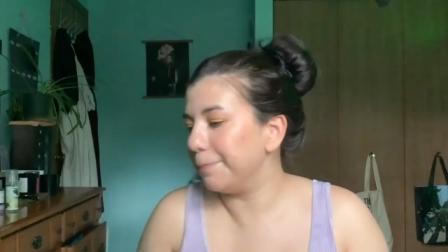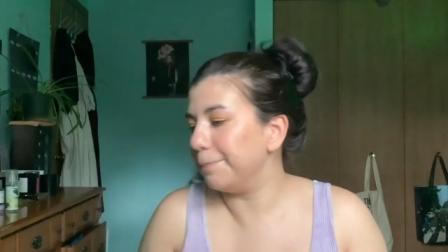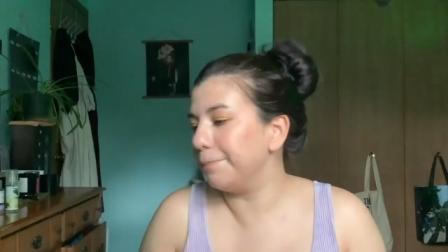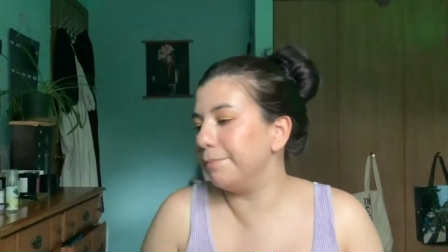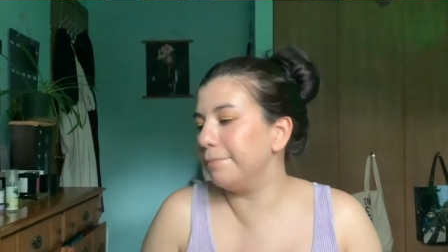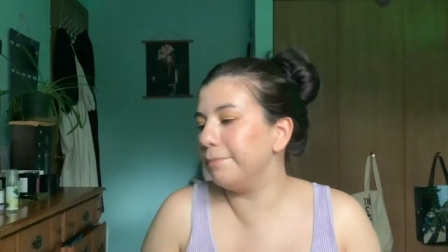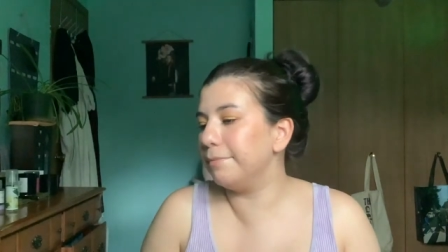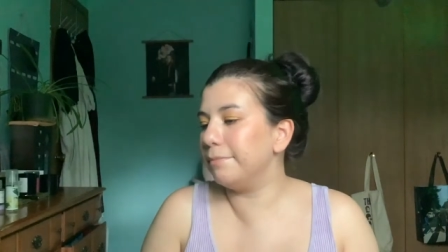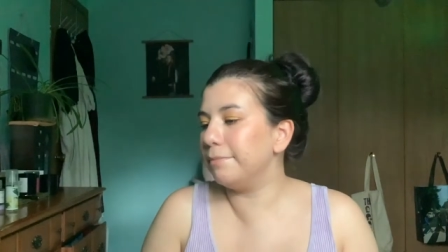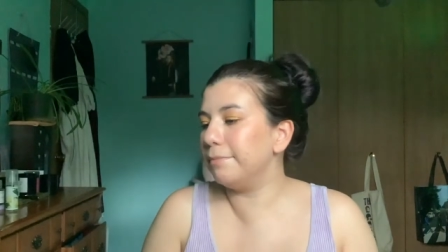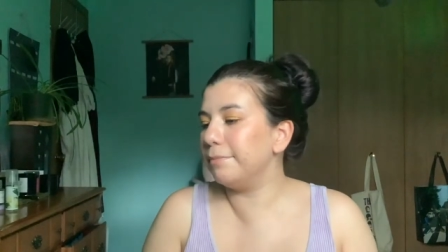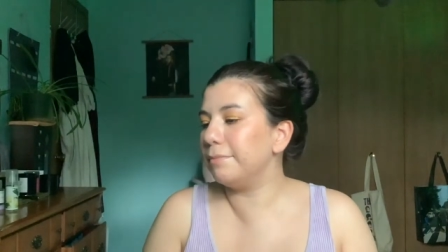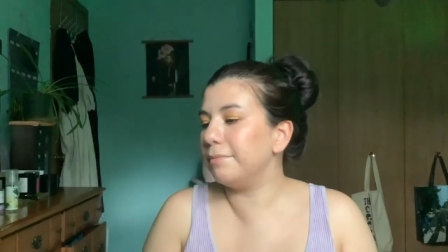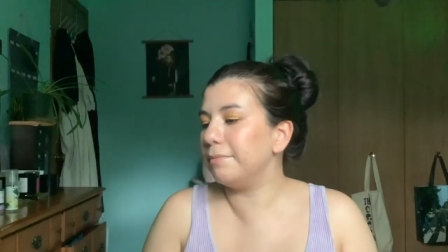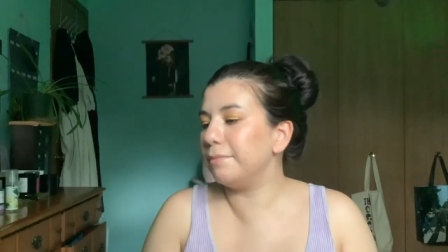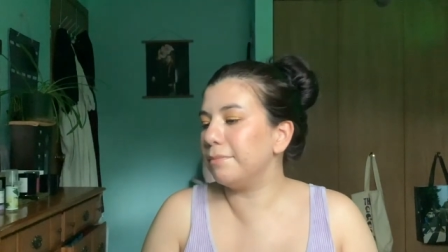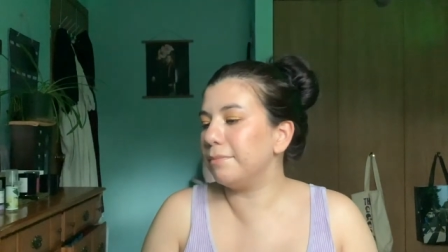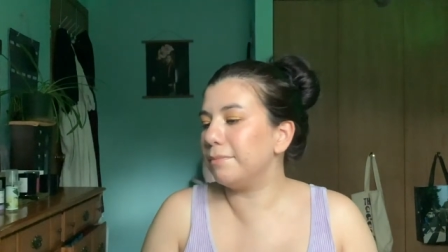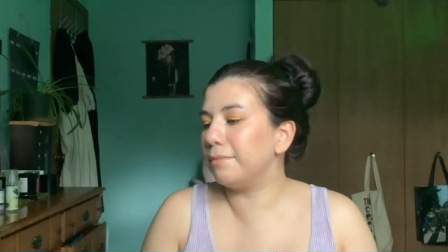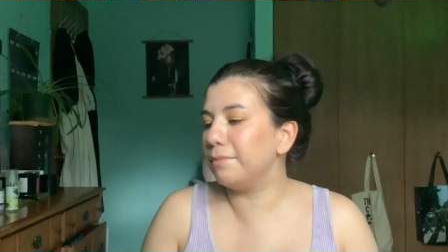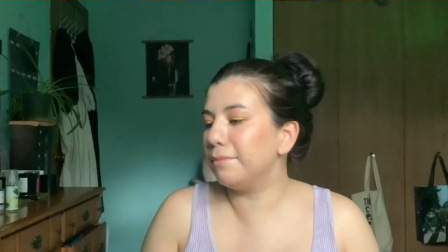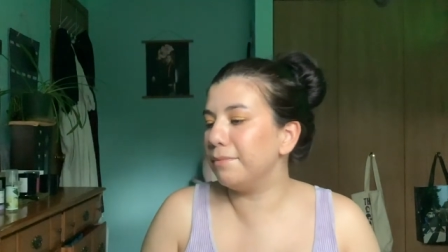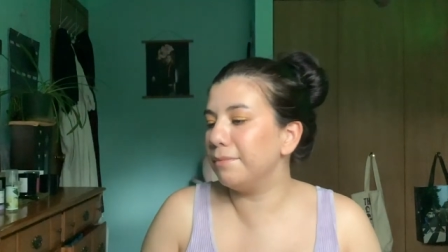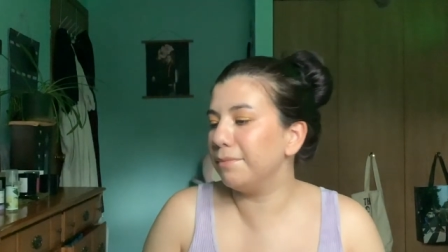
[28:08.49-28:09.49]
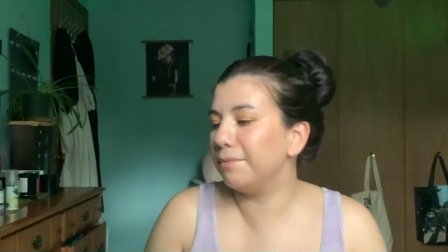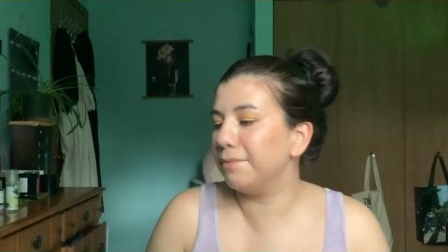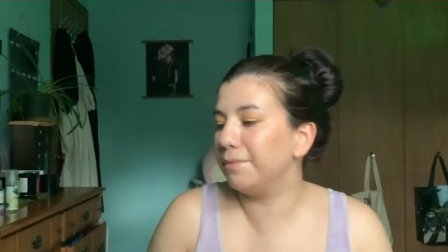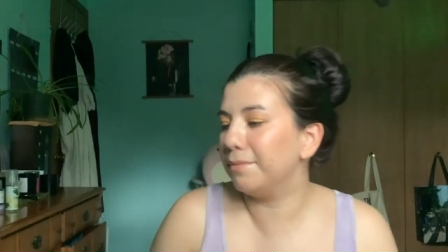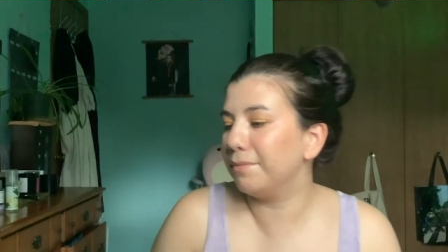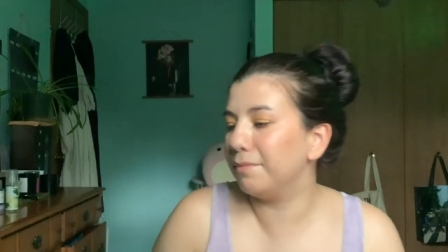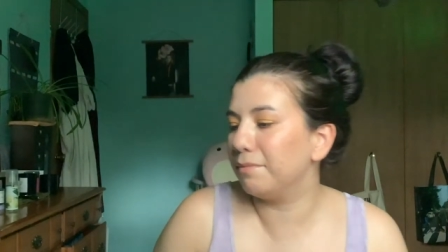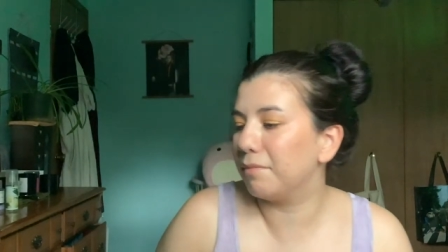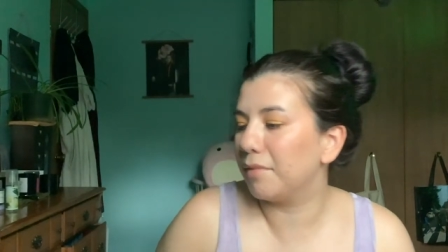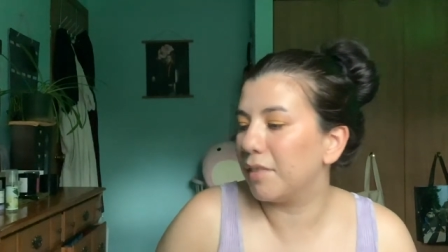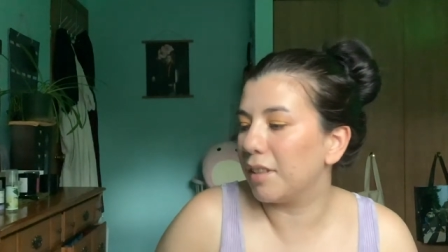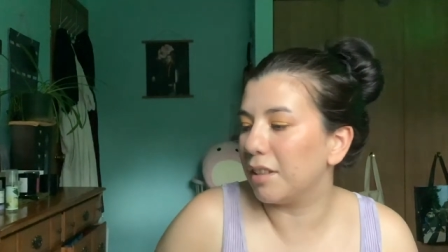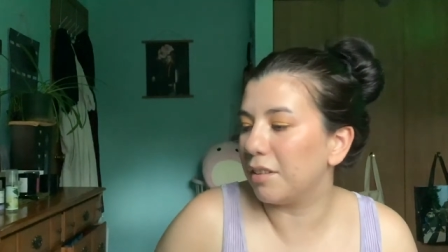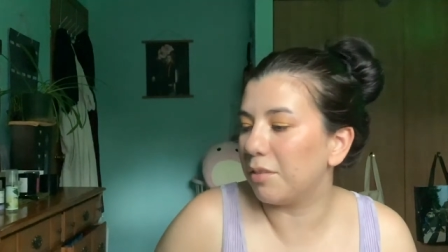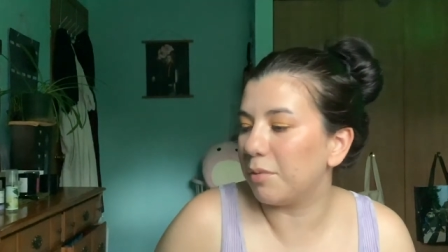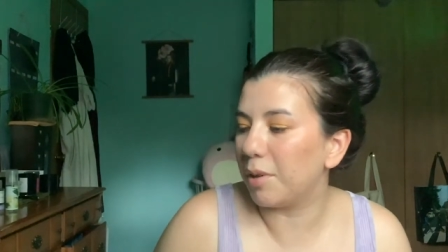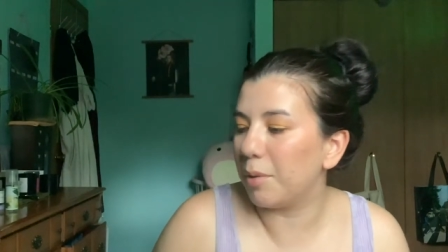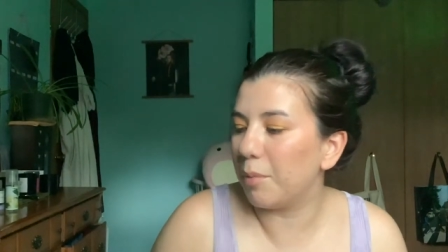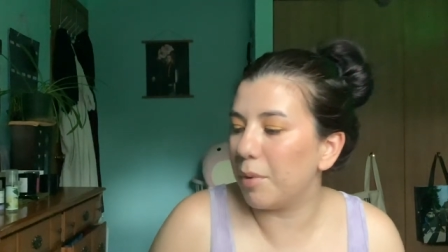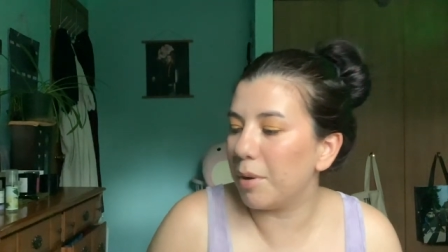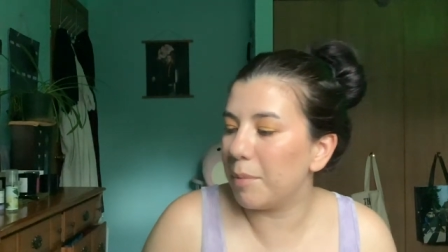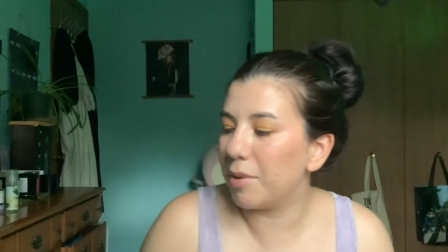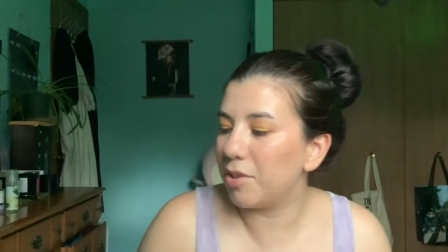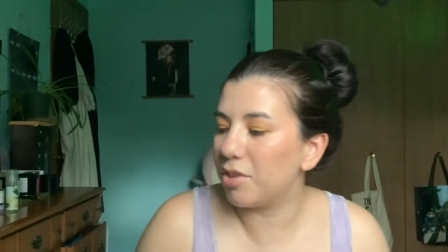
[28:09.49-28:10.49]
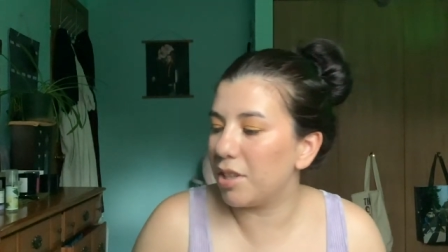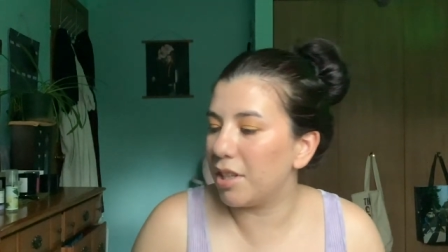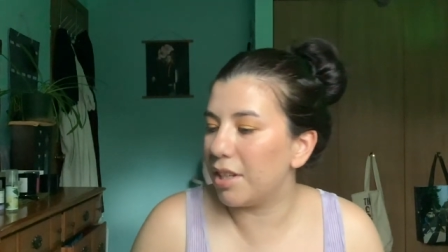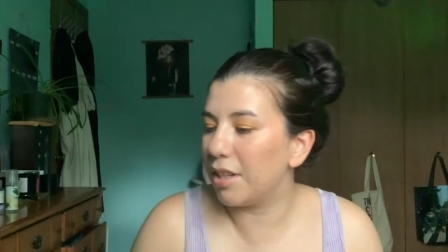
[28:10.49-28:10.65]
Mm, do I want to mention